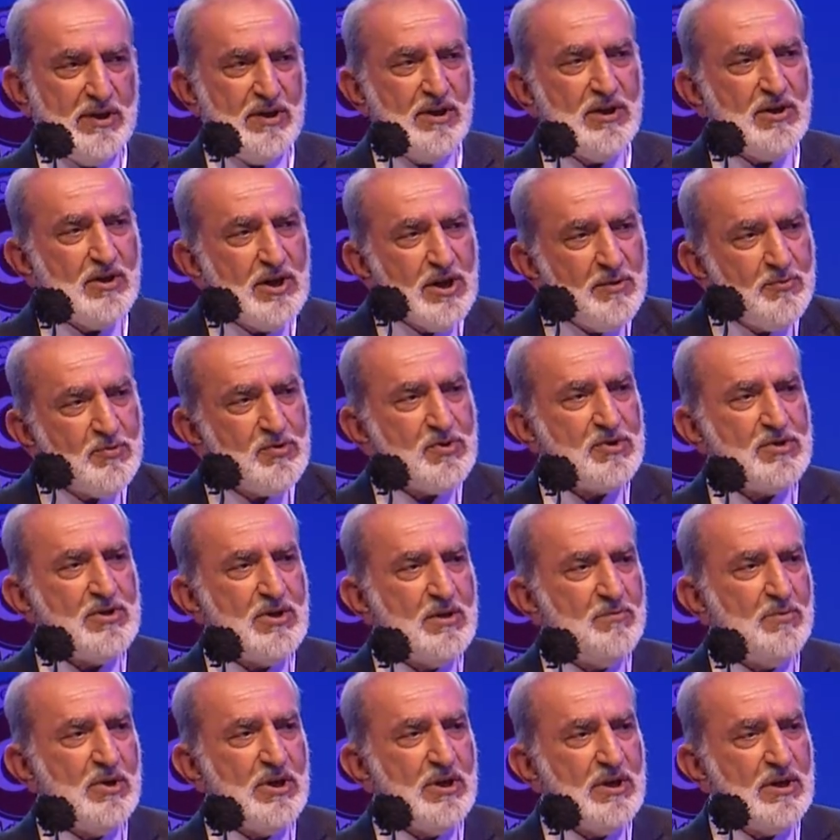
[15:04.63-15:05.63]
He came to
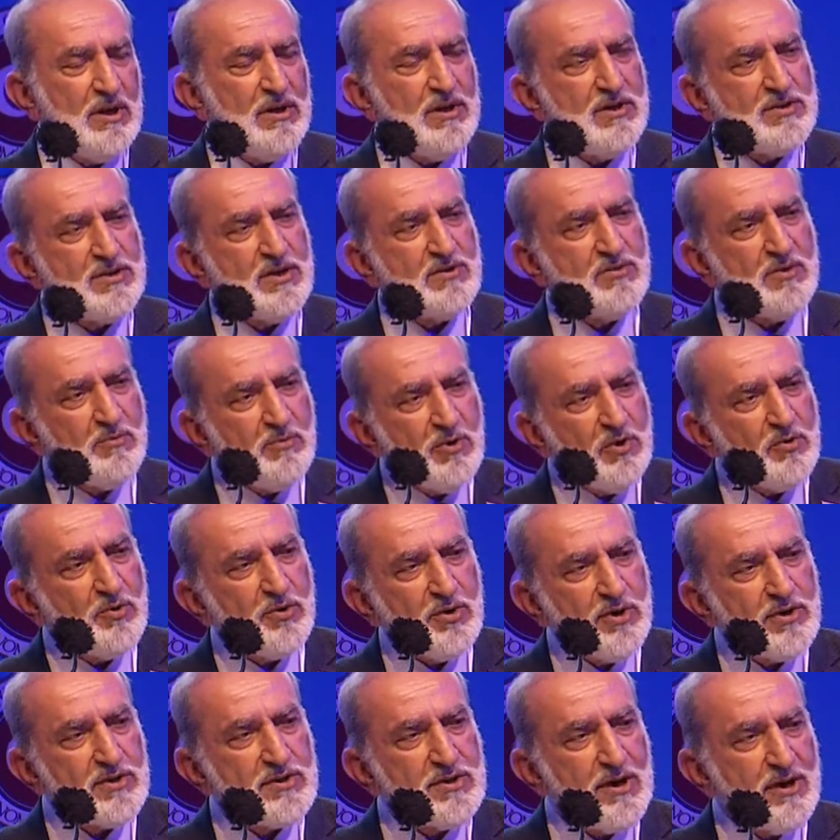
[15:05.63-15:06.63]
see me and he said to me,
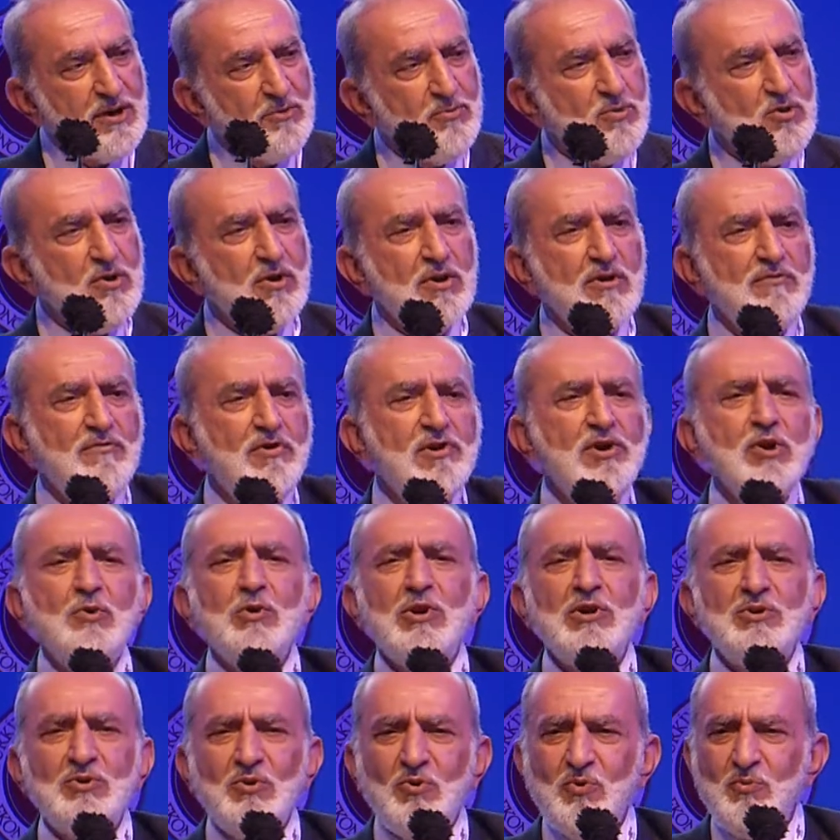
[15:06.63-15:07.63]
look here, Salim, you're a very
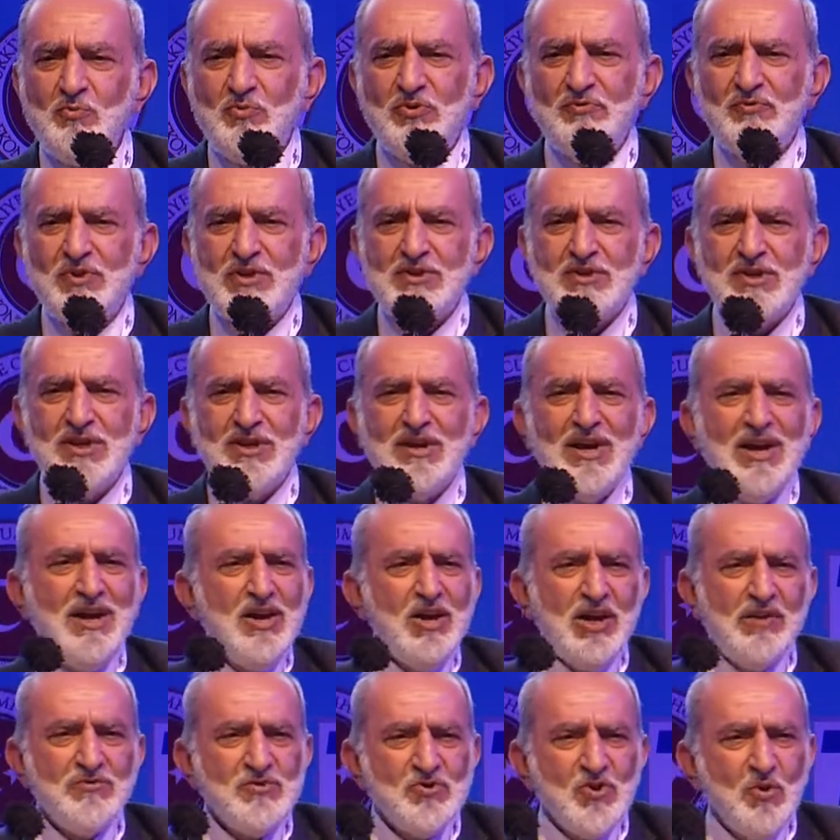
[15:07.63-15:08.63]
well-known professor.
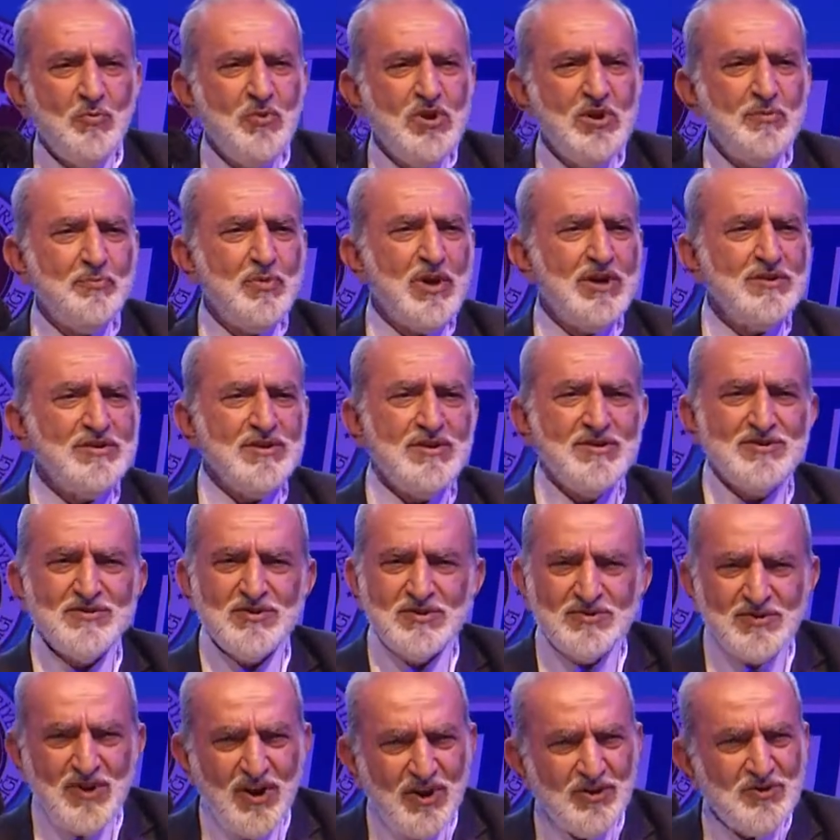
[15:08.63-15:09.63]
You have so many
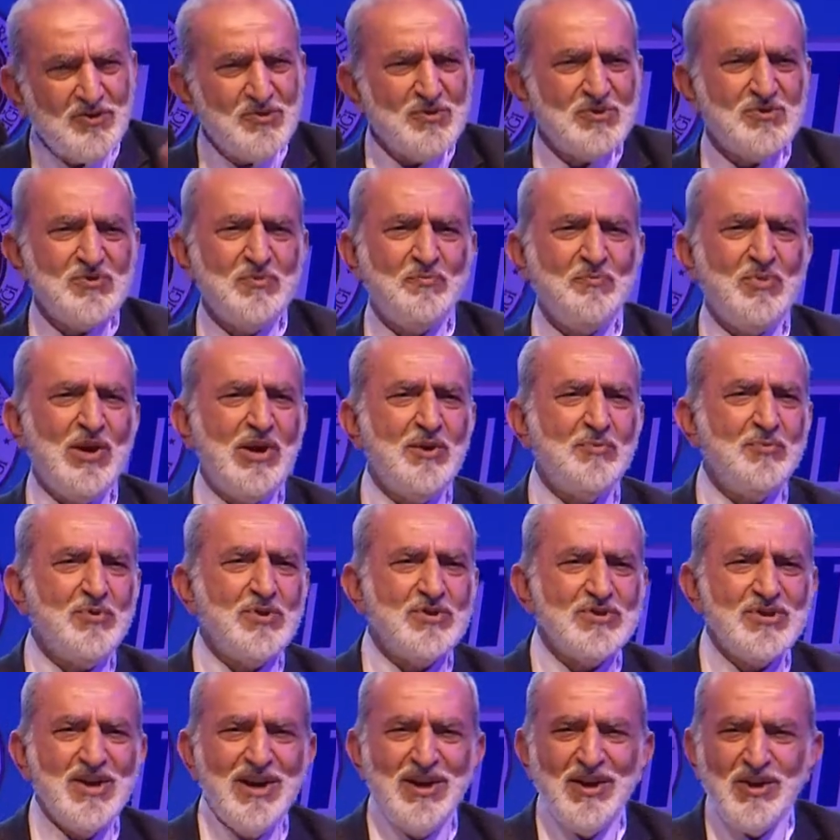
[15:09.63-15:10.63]
patents, hundreds of
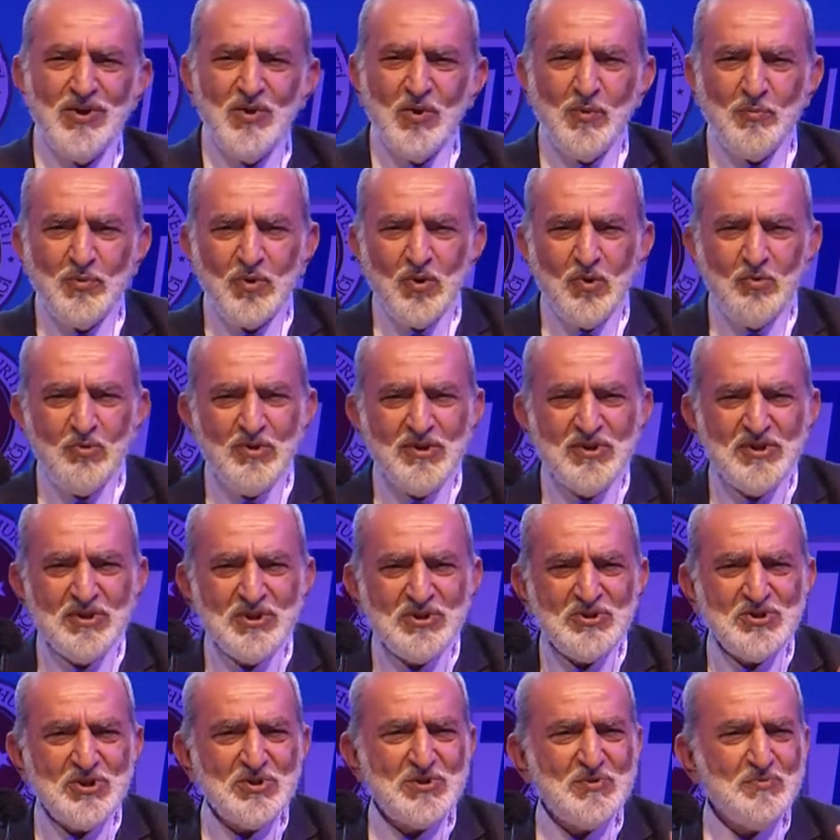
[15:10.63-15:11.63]
papers. You're probably the
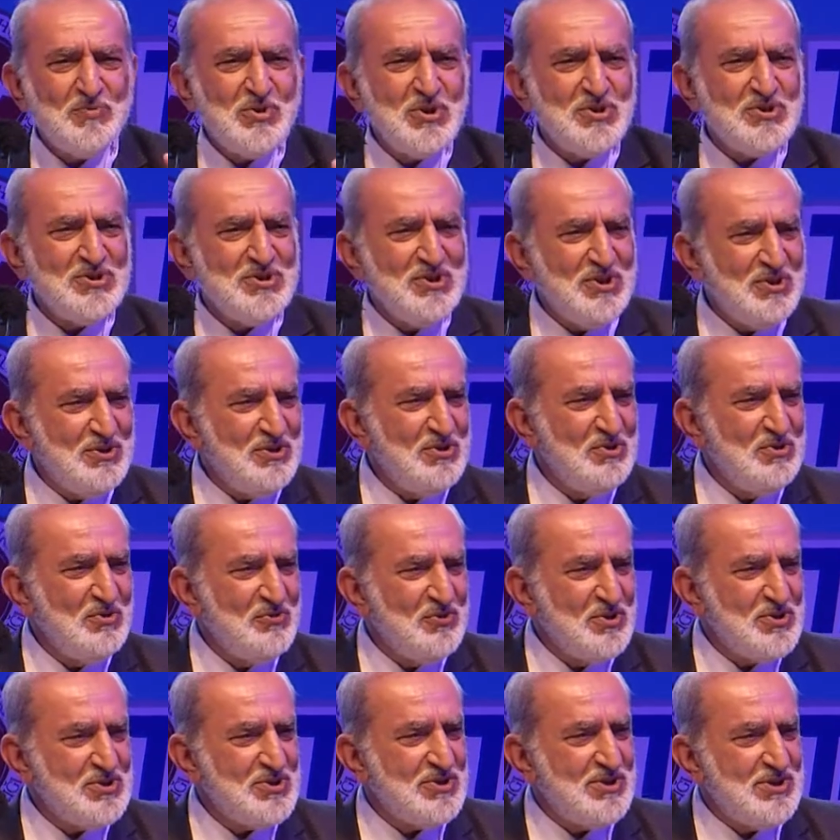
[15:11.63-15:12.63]
richest person in the
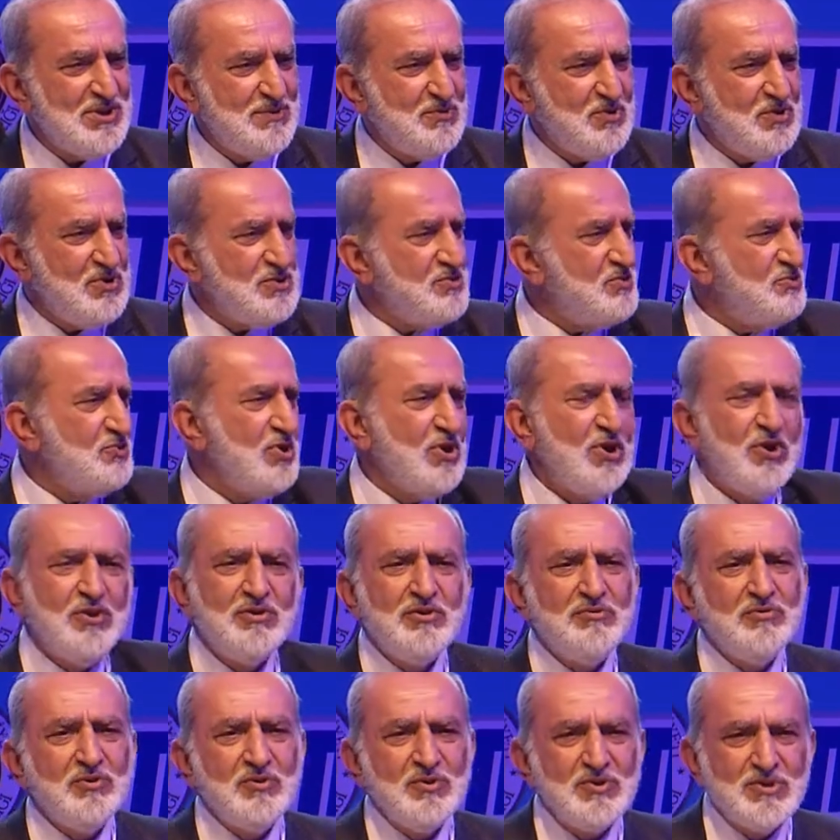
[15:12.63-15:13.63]
university because we're doing a
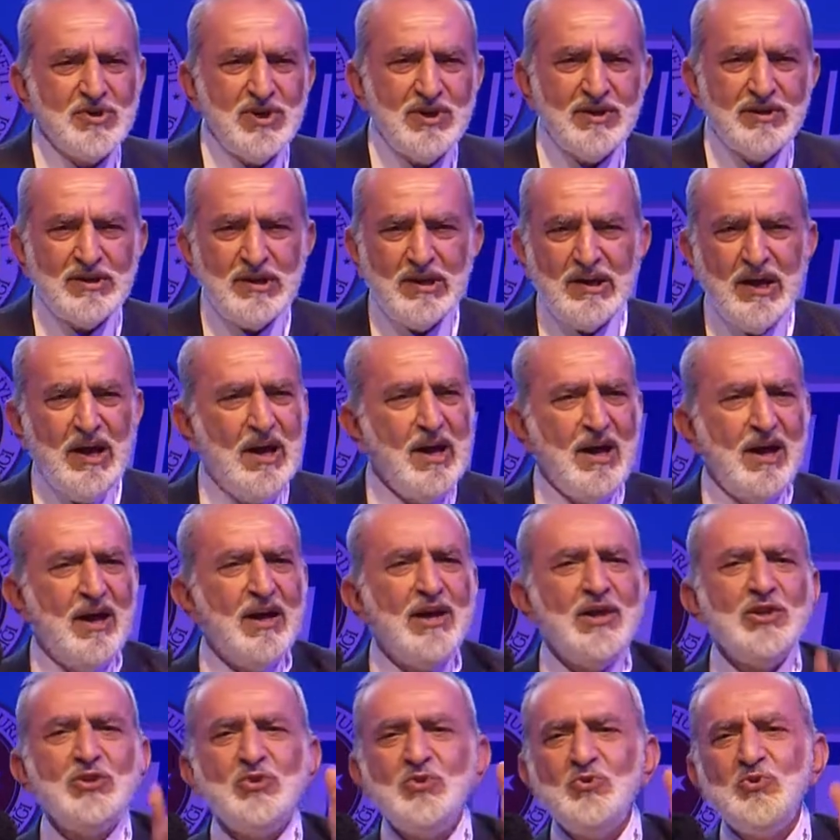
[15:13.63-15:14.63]
lot of consulting.
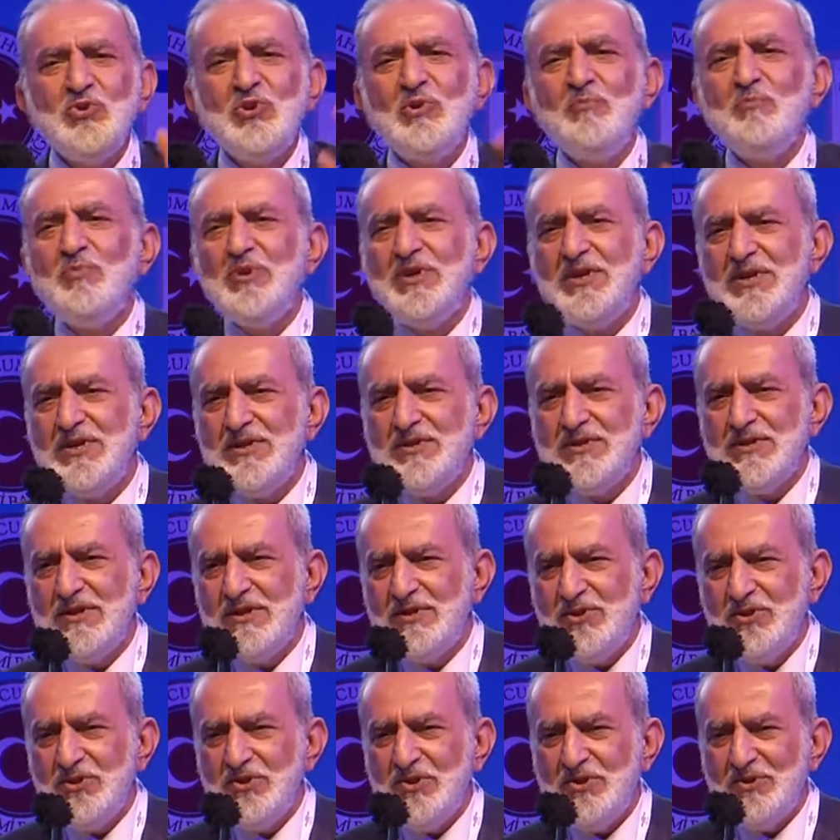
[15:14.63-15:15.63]
I had 2 companies,
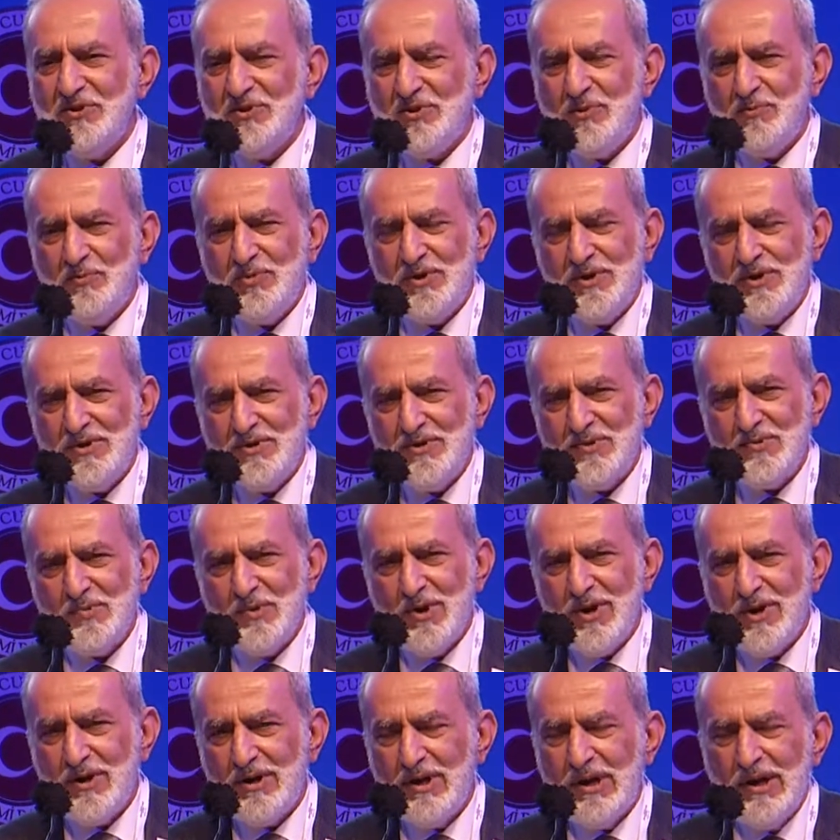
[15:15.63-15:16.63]
engineering companies as
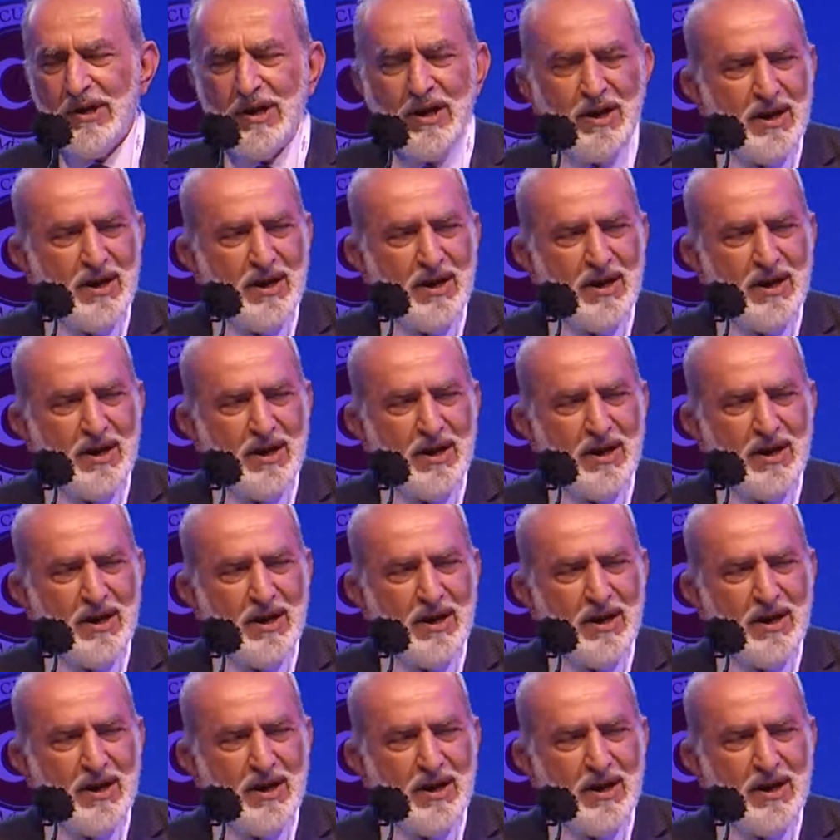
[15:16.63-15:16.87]
well.